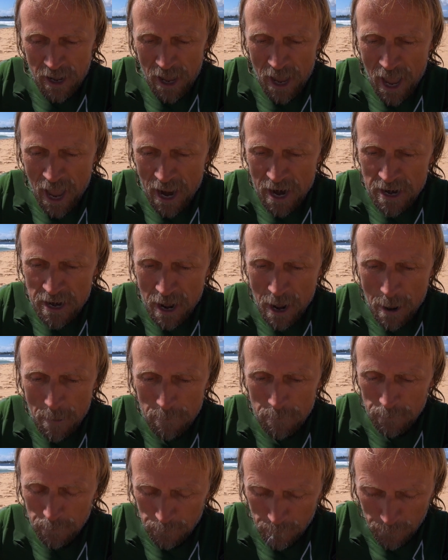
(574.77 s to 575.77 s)
And
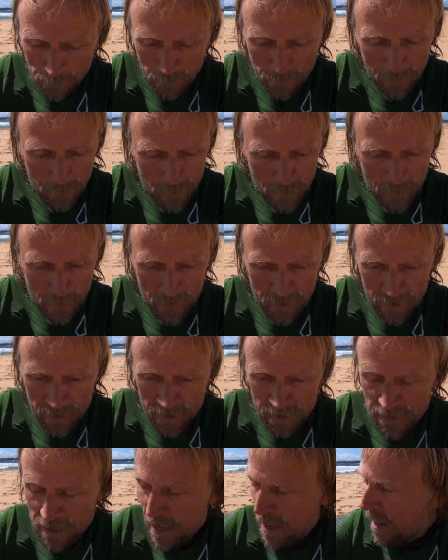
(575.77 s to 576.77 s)

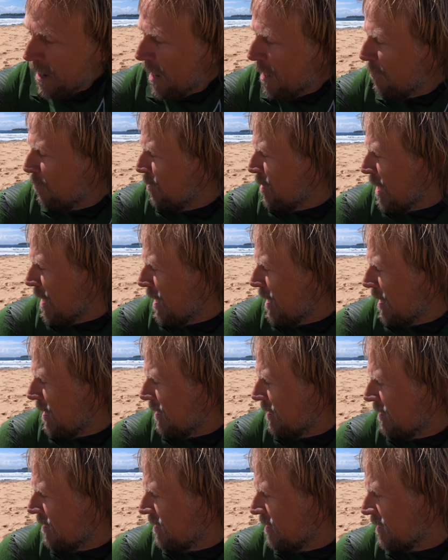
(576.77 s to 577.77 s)
yeah,
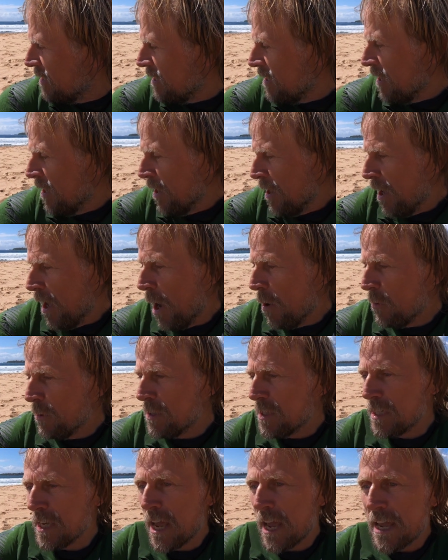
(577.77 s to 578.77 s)
I
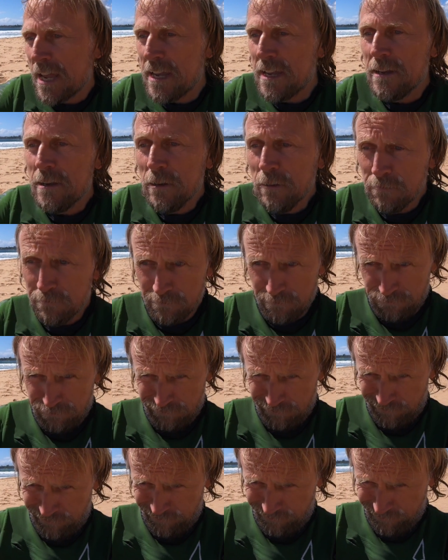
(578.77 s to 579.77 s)
would say
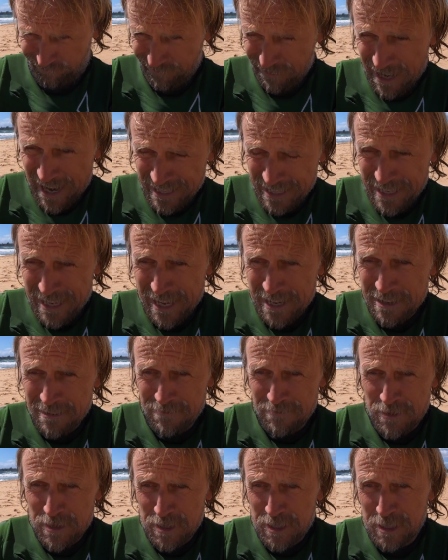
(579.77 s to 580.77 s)
at the end
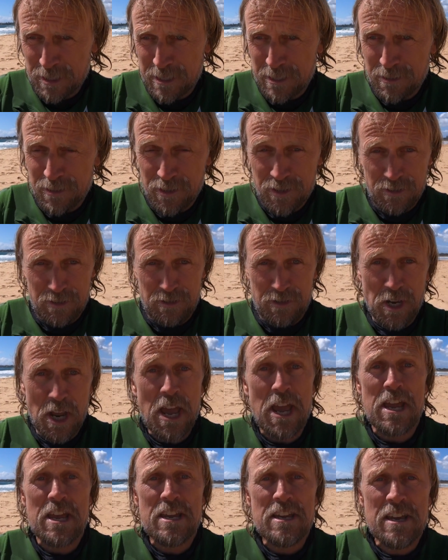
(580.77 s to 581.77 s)
of this
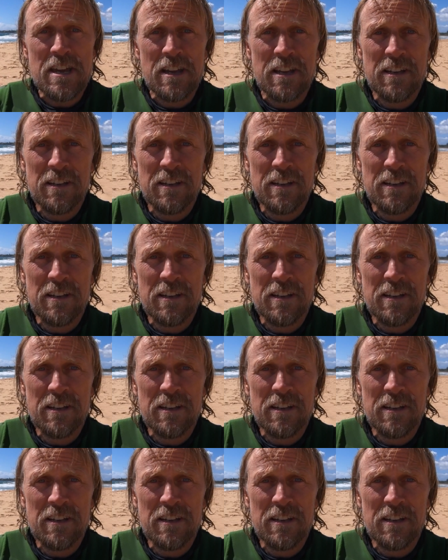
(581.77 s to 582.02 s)
day,